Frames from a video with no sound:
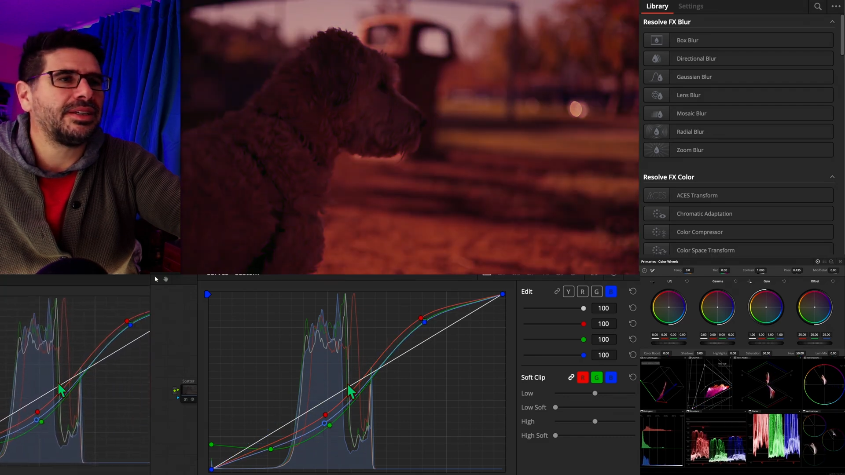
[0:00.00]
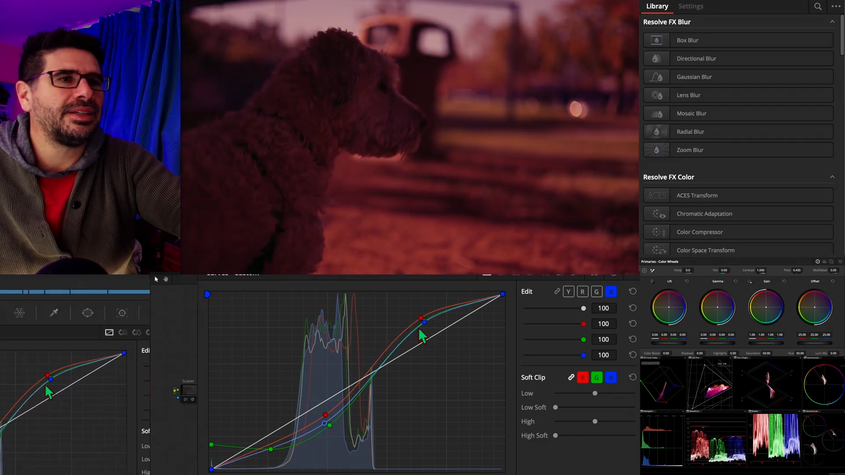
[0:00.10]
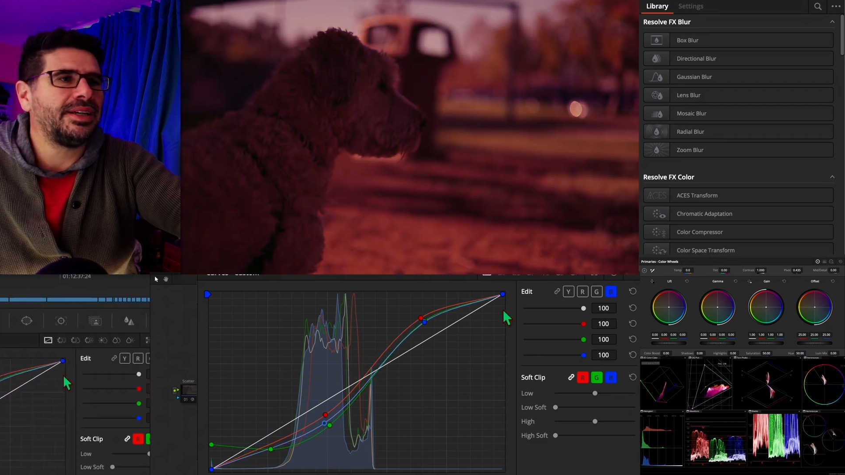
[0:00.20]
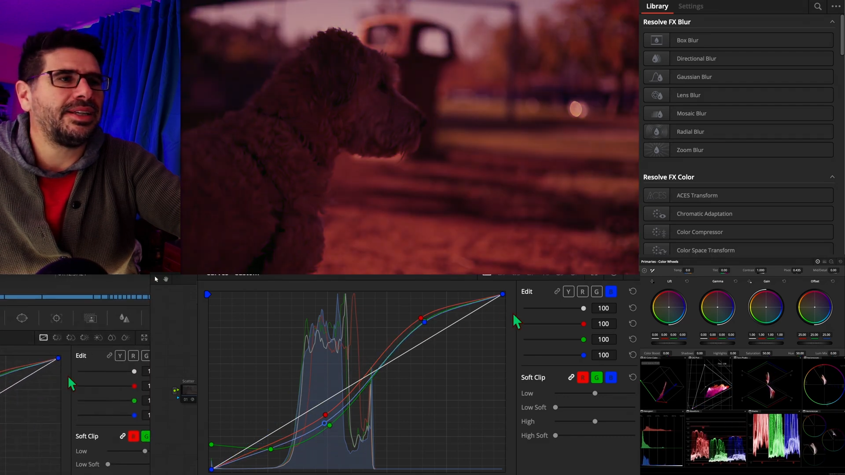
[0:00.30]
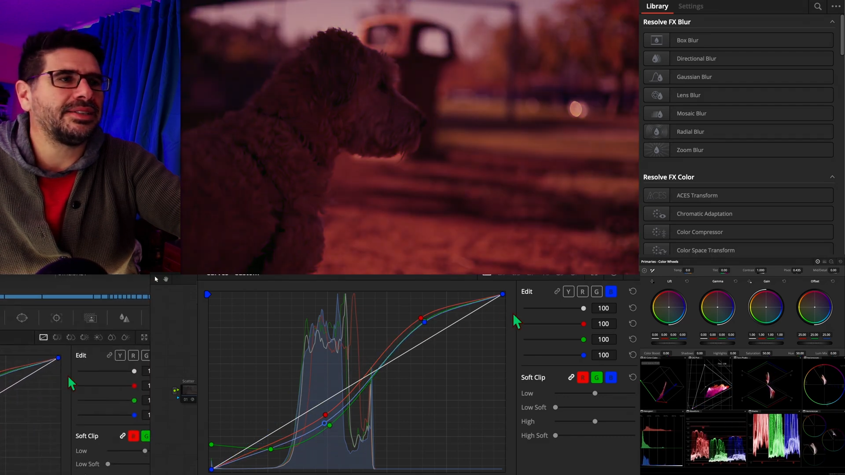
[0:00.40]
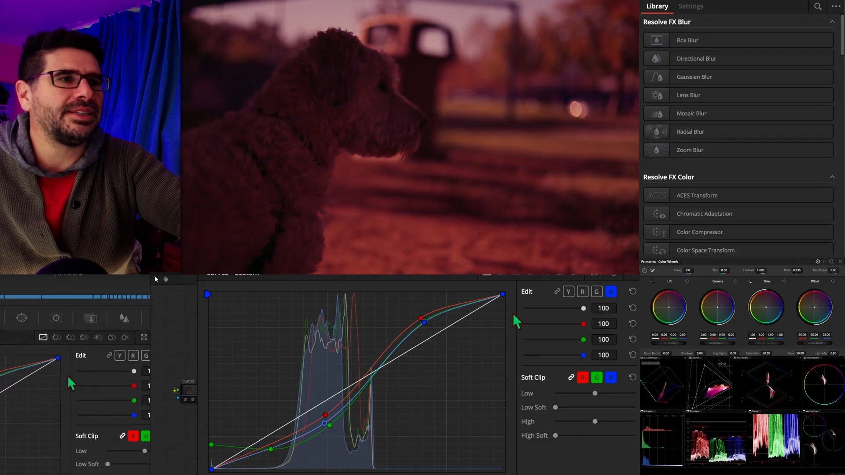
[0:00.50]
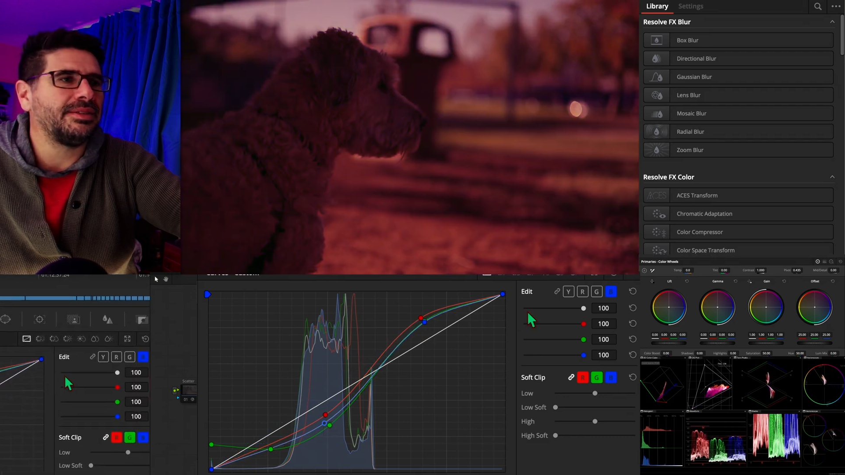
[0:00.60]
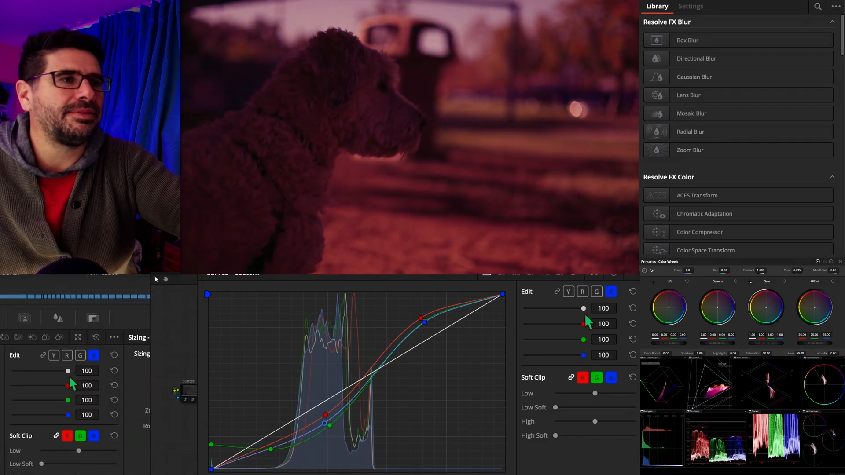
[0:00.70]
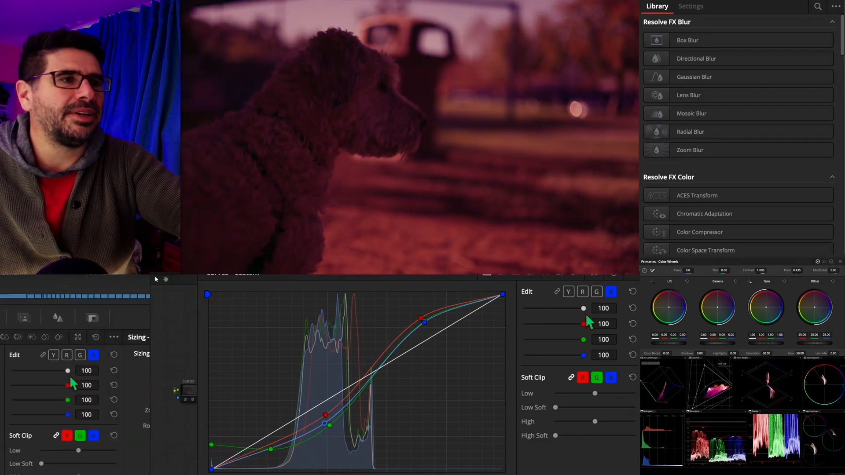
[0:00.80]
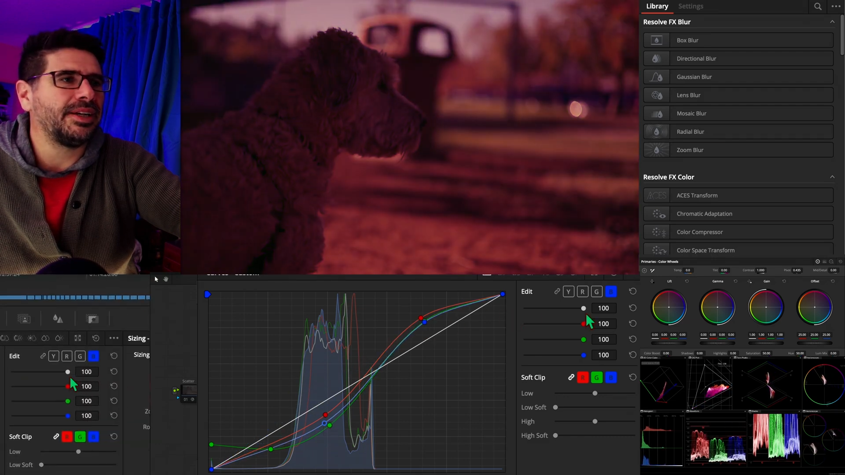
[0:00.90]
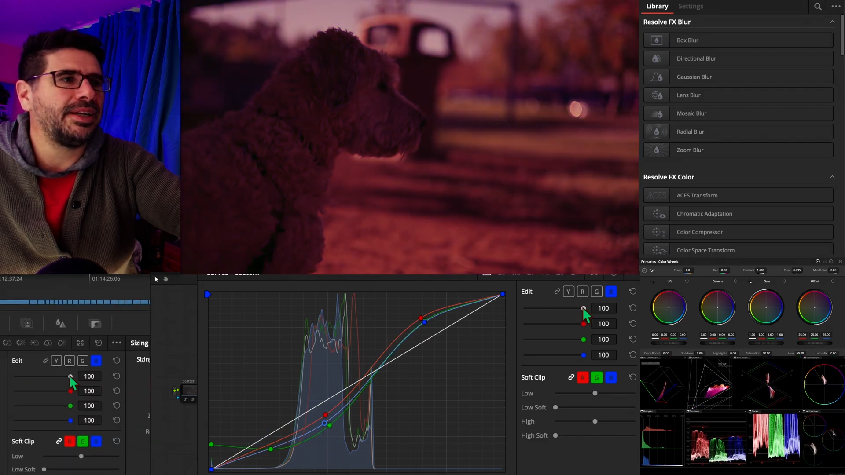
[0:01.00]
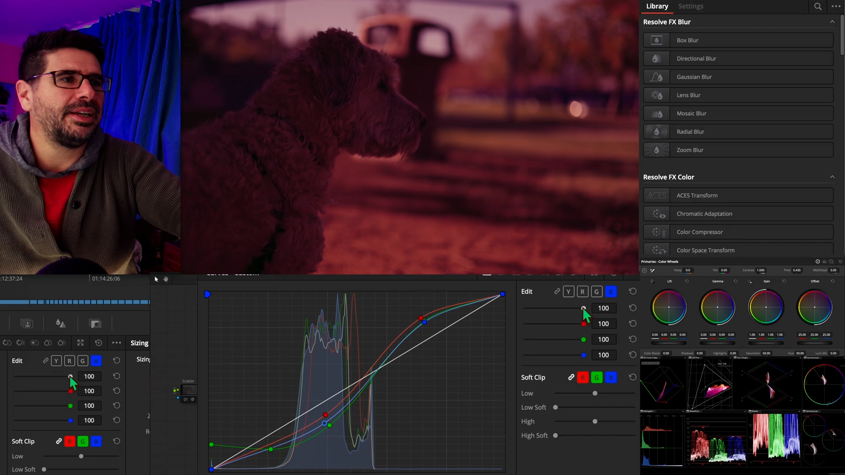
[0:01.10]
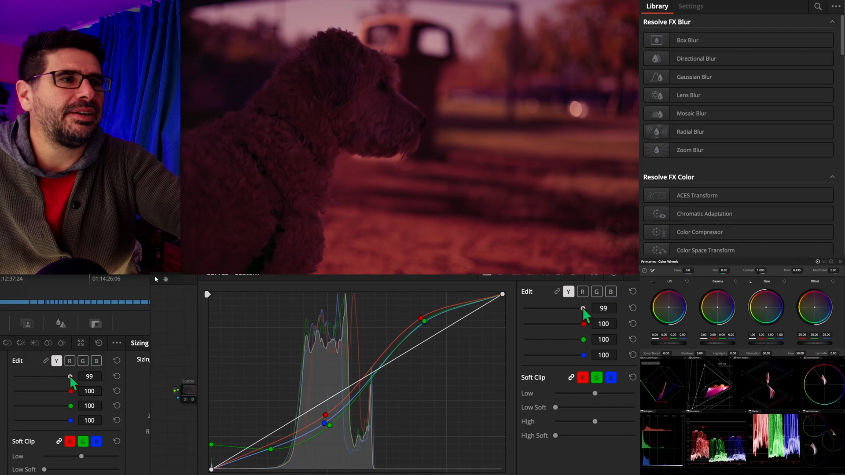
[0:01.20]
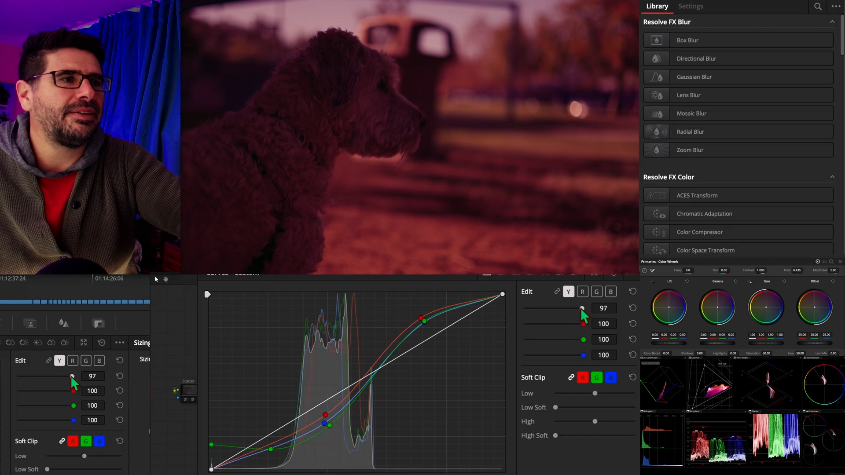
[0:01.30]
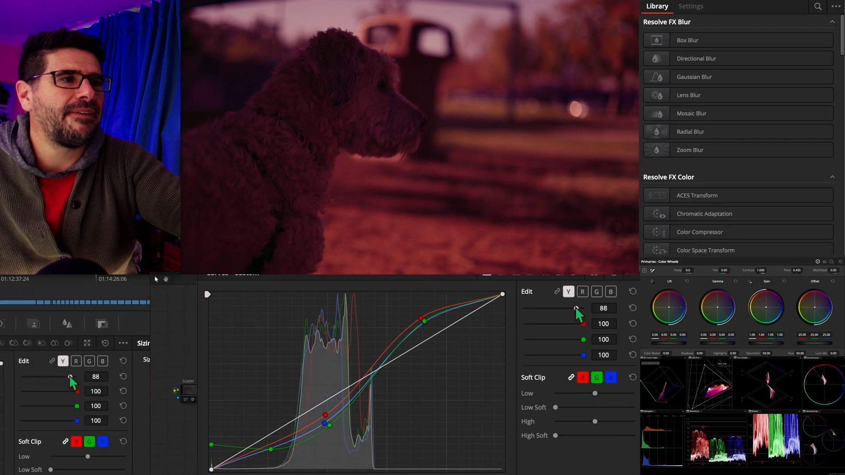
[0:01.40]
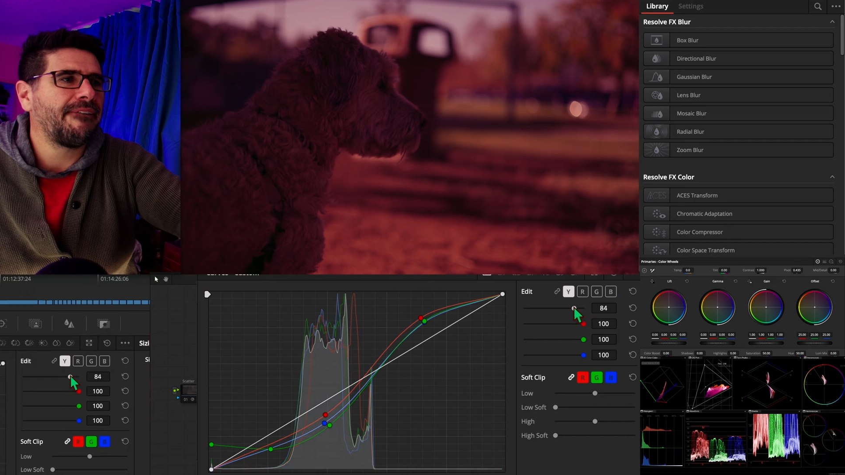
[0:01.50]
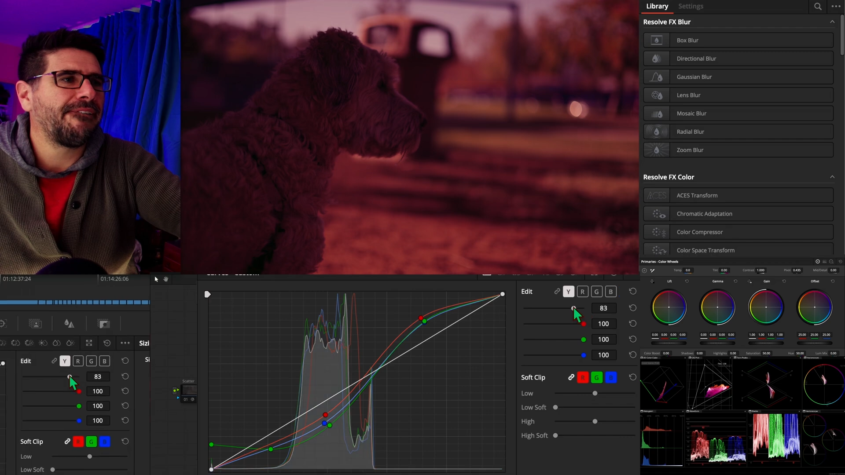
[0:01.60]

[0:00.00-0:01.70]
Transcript: Yeah, it's getting funky now.